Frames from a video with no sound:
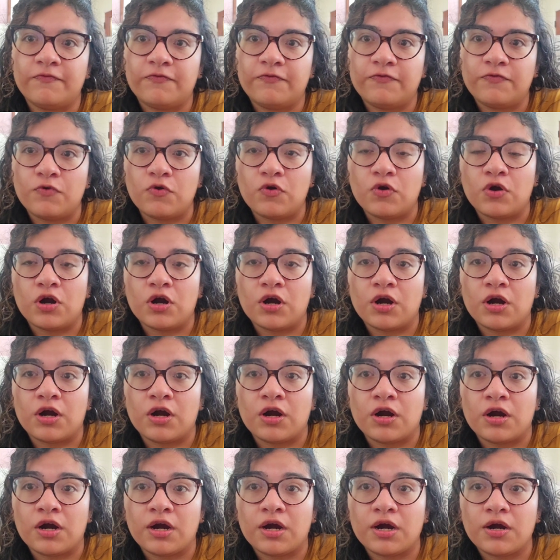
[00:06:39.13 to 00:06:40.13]

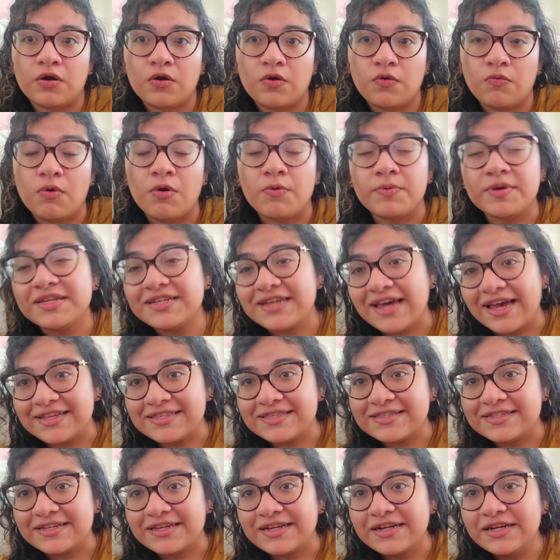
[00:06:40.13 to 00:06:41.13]
for what we
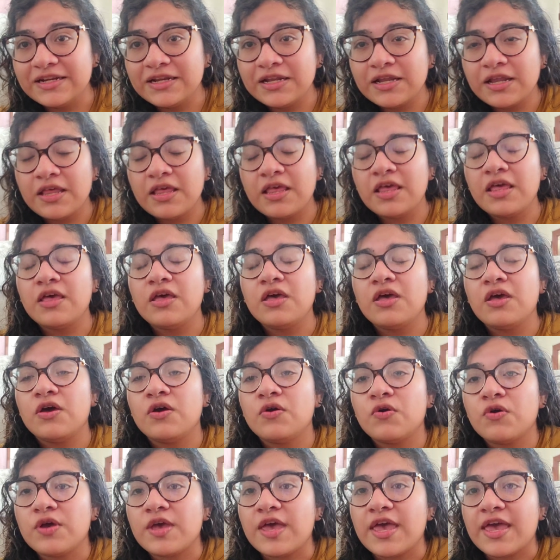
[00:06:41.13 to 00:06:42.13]
tested,
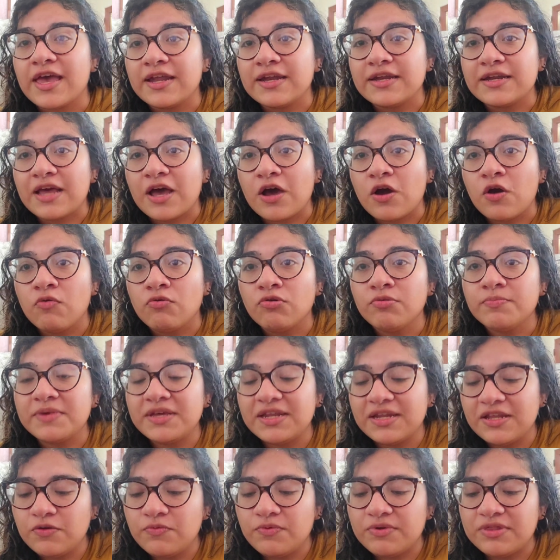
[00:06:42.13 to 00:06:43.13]
and now we're
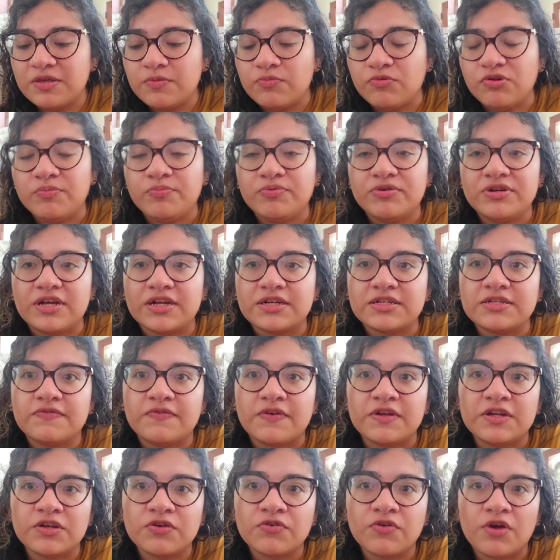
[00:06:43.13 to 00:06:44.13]
meeting with a
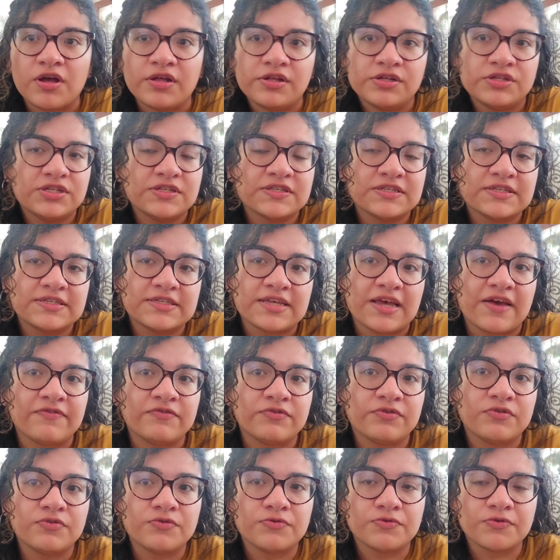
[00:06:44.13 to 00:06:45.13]
reproductive endocrinologist, because
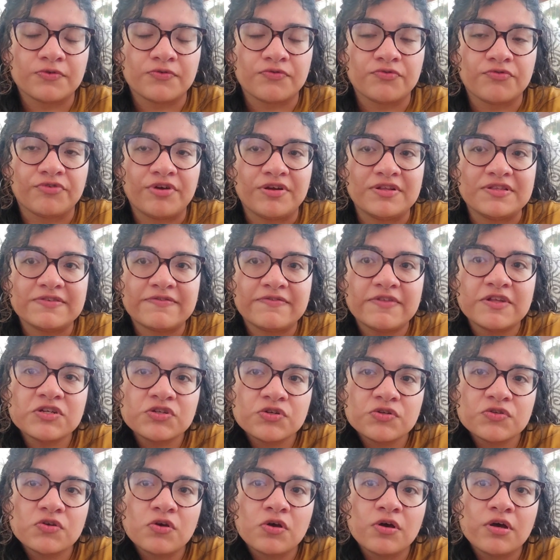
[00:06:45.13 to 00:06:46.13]
after those 2 rounds of
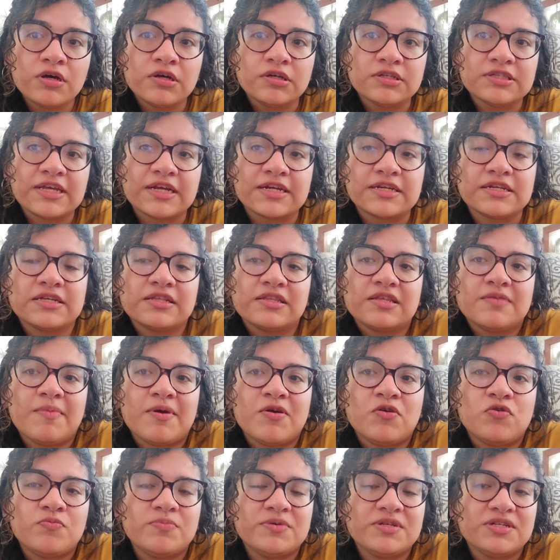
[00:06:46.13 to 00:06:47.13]
letrozole, technically
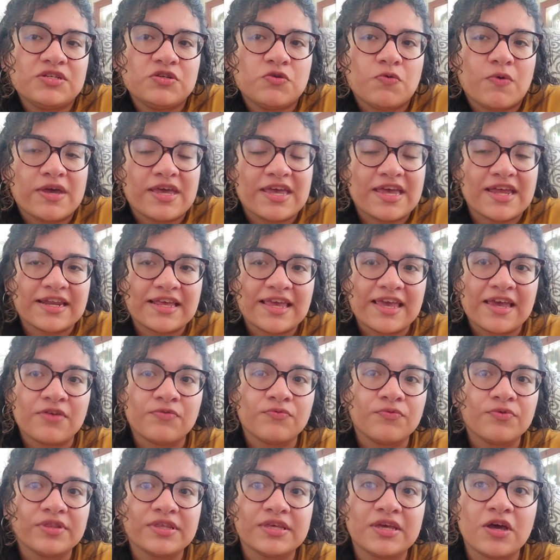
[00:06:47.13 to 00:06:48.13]
my OBGYN
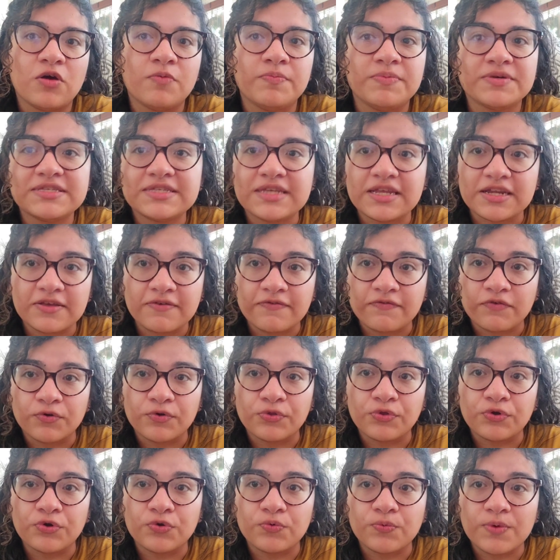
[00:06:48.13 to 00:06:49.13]
can't really help us any
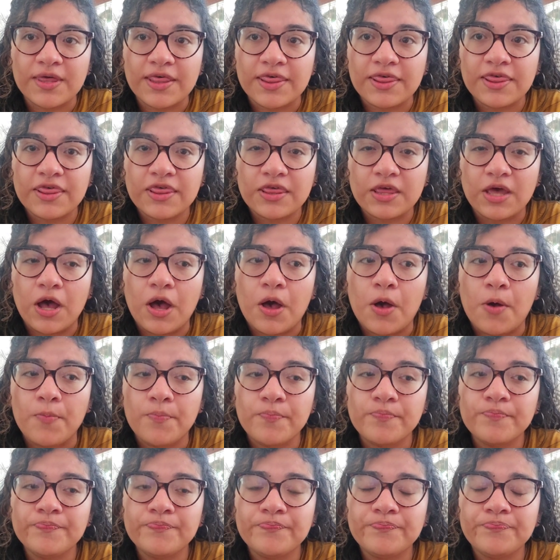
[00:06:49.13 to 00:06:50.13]
further with
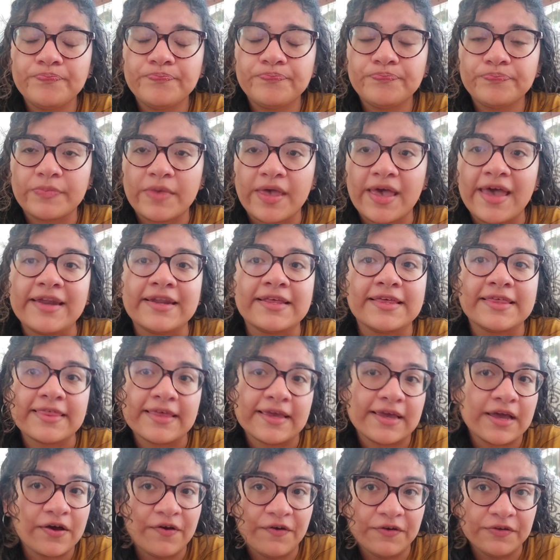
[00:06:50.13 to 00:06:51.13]

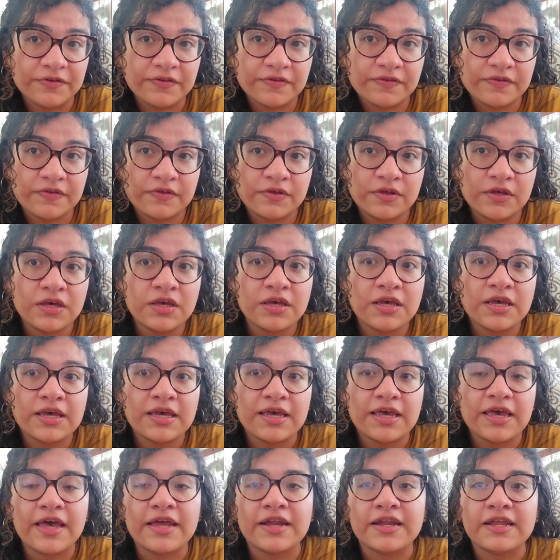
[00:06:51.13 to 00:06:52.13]
anything else,
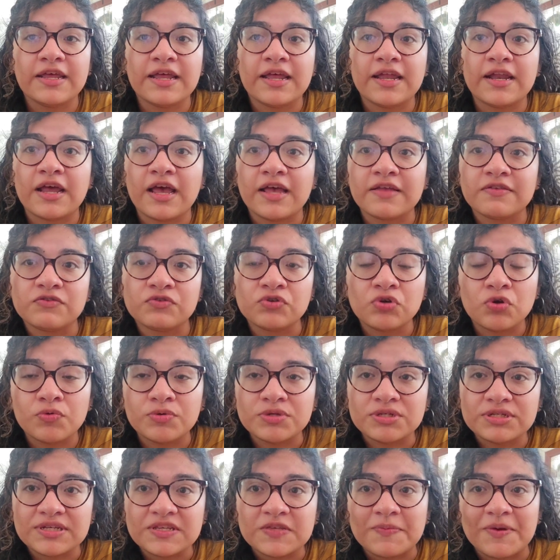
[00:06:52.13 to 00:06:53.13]
and it has to
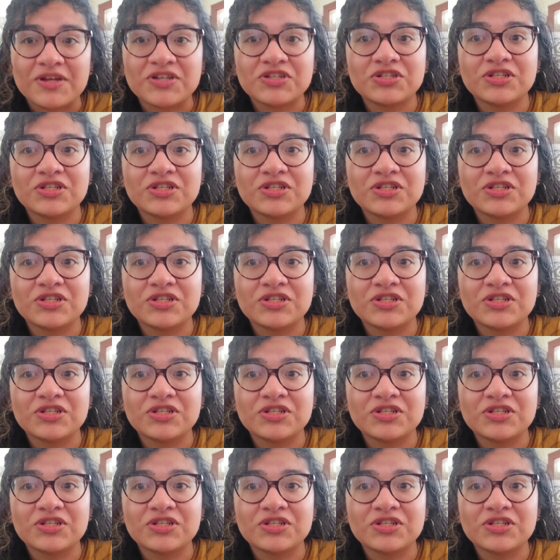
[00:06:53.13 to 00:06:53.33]
go into a